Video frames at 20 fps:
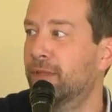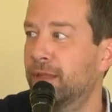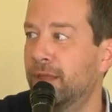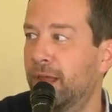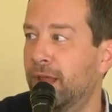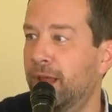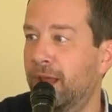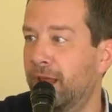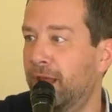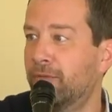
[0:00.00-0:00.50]

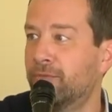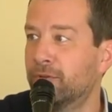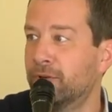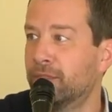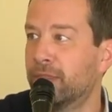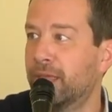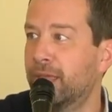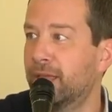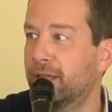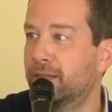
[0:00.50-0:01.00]

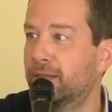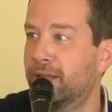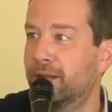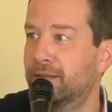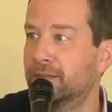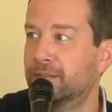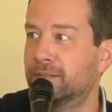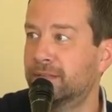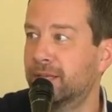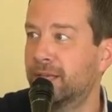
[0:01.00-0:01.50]
everything that
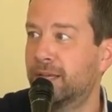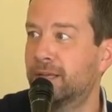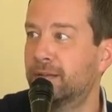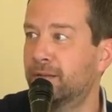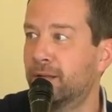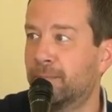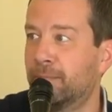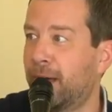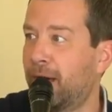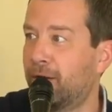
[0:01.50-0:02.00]
is
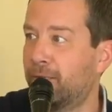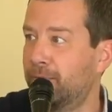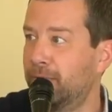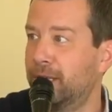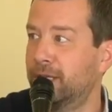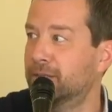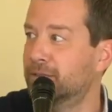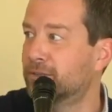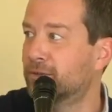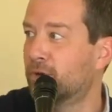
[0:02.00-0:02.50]
said about
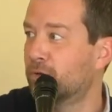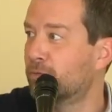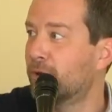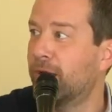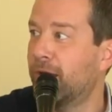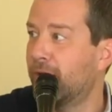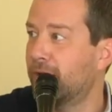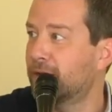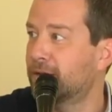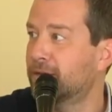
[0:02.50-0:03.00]
me is
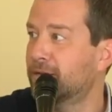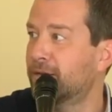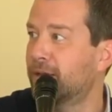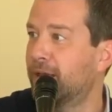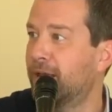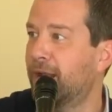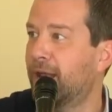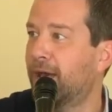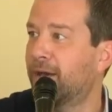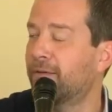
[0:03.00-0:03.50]
correct
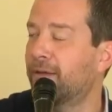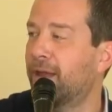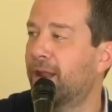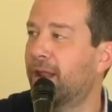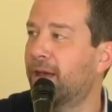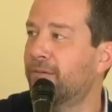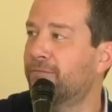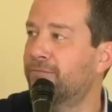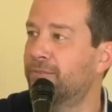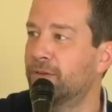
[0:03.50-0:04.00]
and i
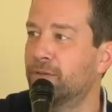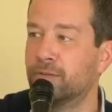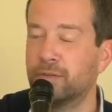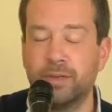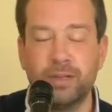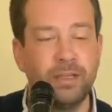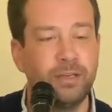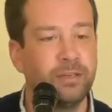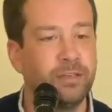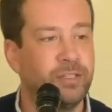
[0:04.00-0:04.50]
and i feel the
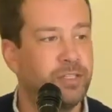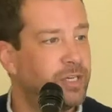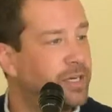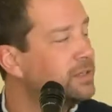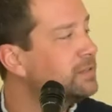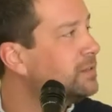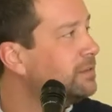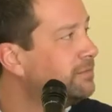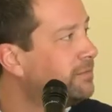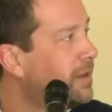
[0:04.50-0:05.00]
need to
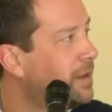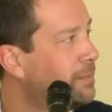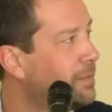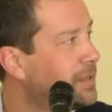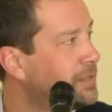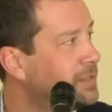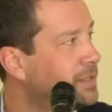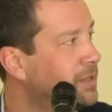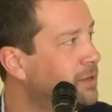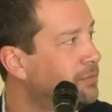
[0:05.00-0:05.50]
justify
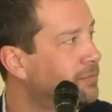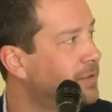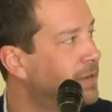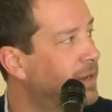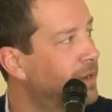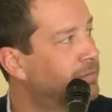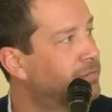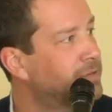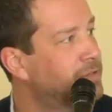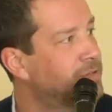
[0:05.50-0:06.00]
myself
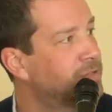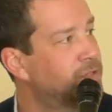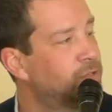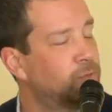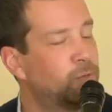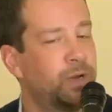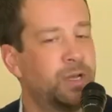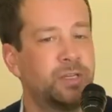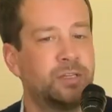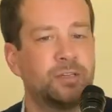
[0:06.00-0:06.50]
yeah. in every
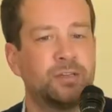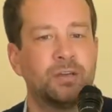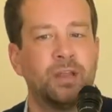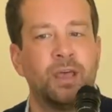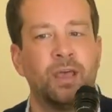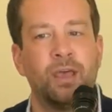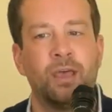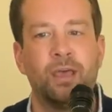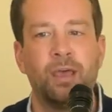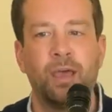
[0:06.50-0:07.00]
situation
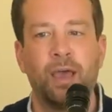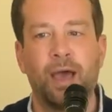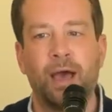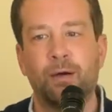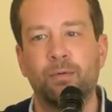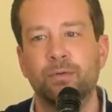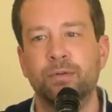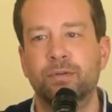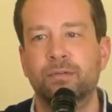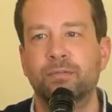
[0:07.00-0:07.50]

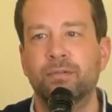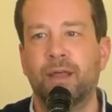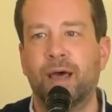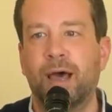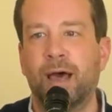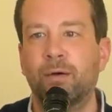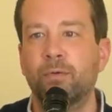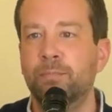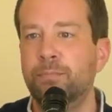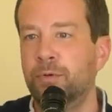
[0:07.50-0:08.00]
i would
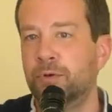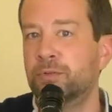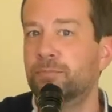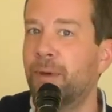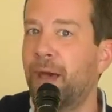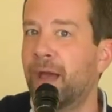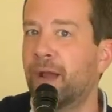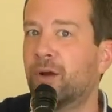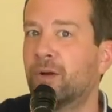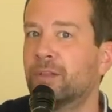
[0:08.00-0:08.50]
i would push
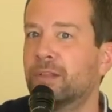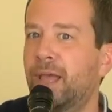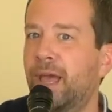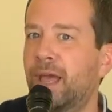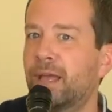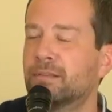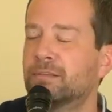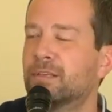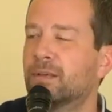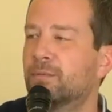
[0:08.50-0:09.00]
back on
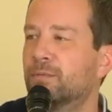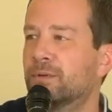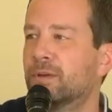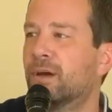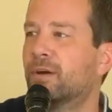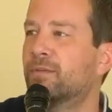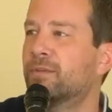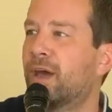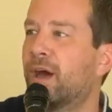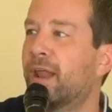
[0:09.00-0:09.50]
that and say well
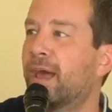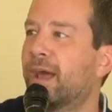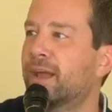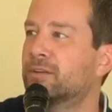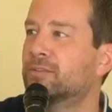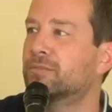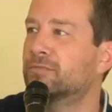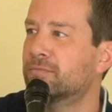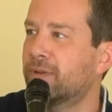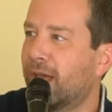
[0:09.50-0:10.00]
no not
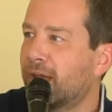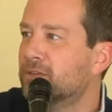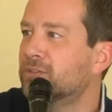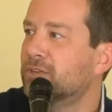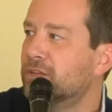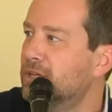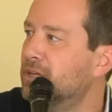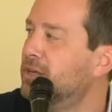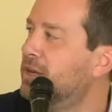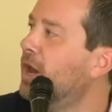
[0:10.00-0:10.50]
actually
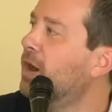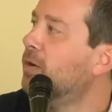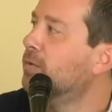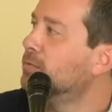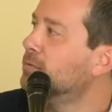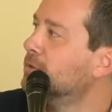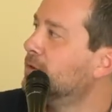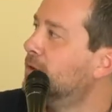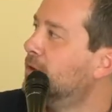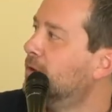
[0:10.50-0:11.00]
actually you
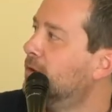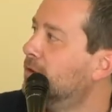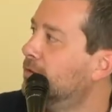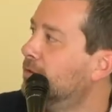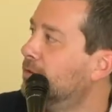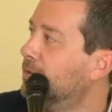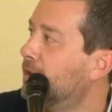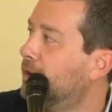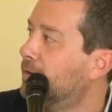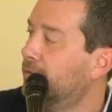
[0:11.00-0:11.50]
don't
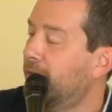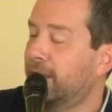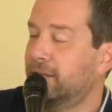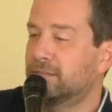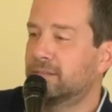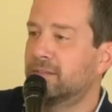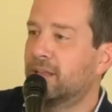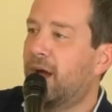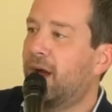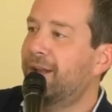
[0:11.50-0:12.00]
that
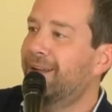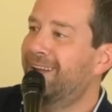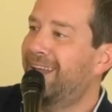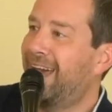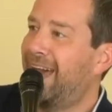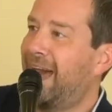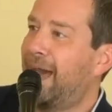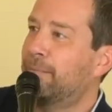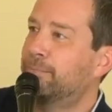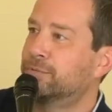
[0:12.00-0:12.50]
that's not an
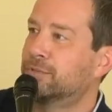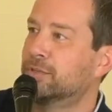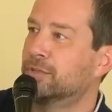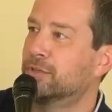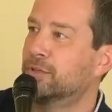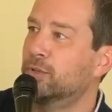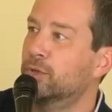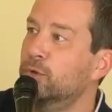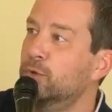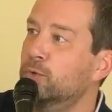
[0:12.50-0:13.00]

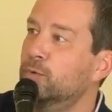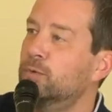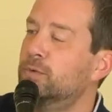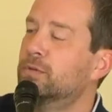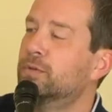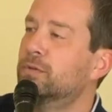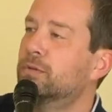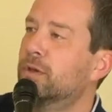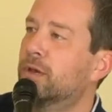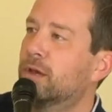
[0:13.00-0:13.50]

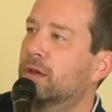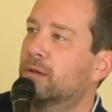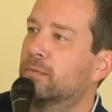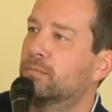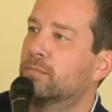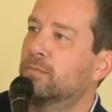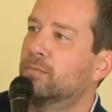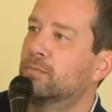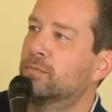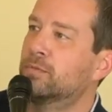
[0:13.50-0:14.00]
absolute
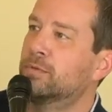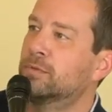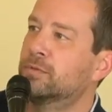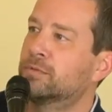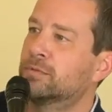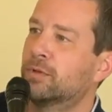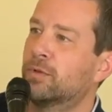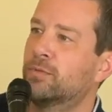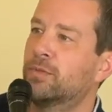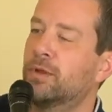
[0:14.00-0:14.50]
um,
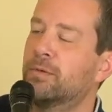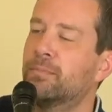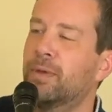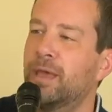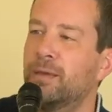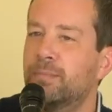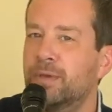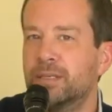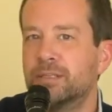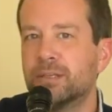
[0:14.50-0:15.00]
so there
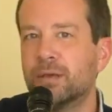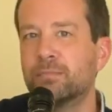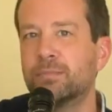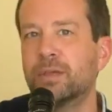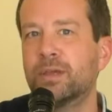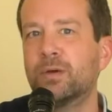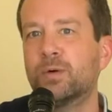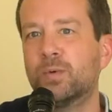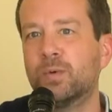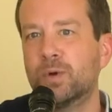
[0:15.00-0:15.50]
may be
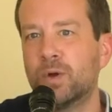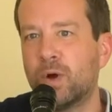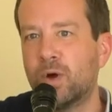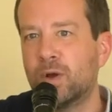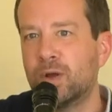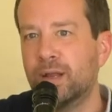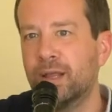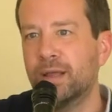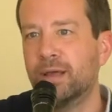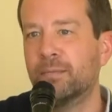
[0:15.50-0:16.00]
something going
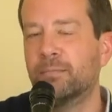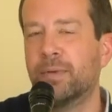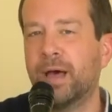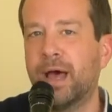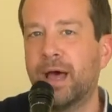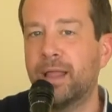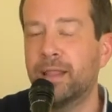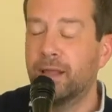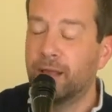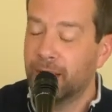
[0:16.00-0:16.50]
on
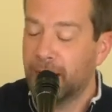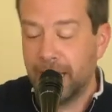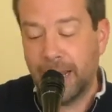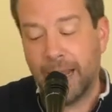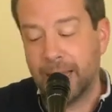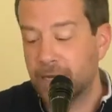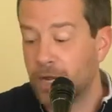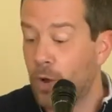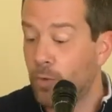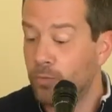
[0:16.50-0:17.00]
behind. Again,
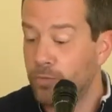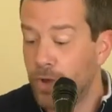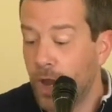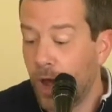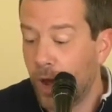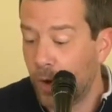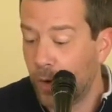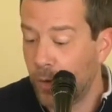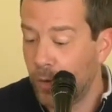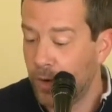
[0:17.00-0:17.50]
I don't
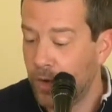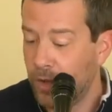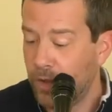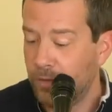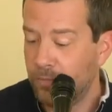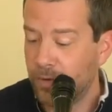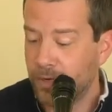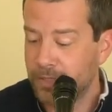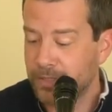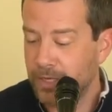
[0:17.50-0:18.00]
know
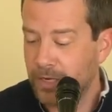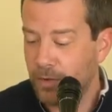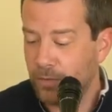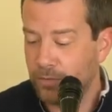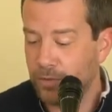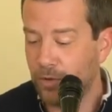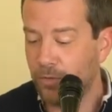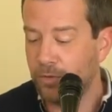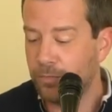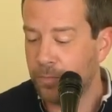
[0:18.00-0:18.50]
because I
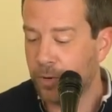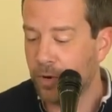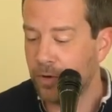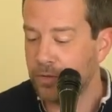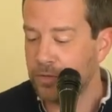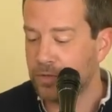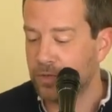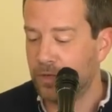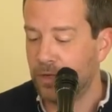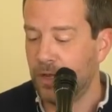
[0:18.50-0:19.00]
don't know the
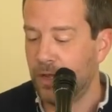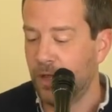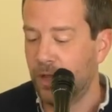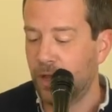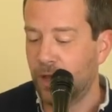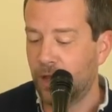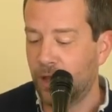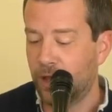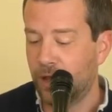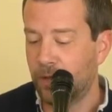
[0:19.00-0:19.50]
person.
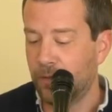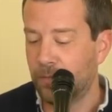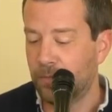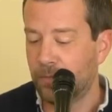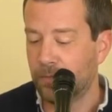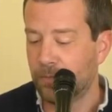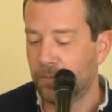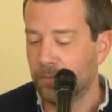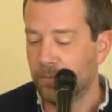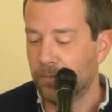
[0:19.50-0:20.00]

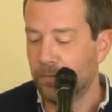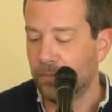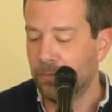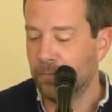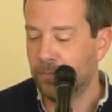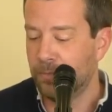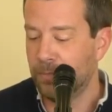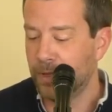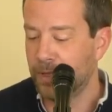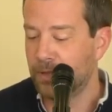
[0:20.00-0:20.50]
Um,
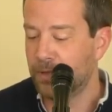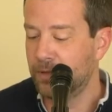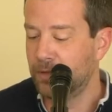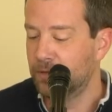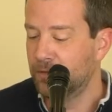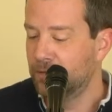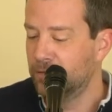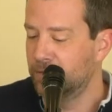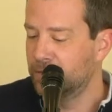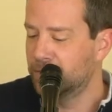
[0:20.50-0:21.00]
but
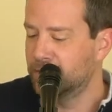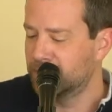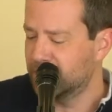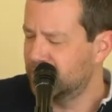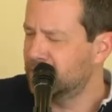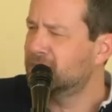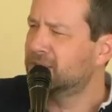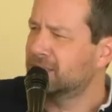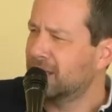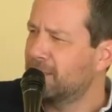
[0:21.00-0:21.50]
does,
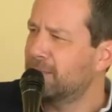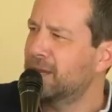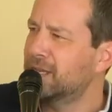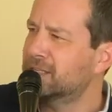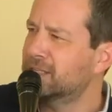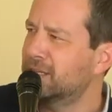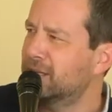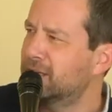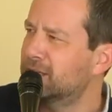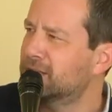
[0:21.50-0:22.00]
does, that make
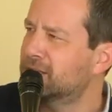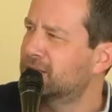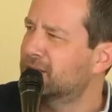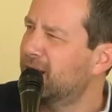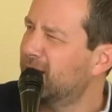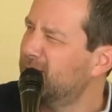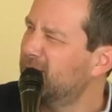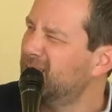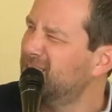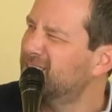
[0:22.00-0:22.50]
sense?
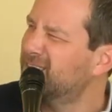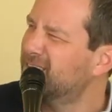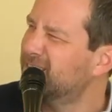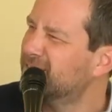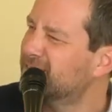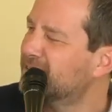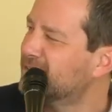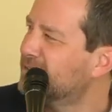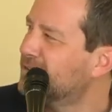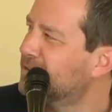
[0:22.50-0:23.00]
Did I make does
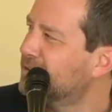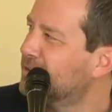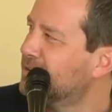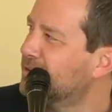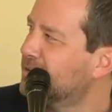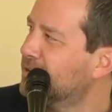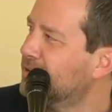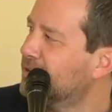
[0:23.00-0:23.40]
sense? to me?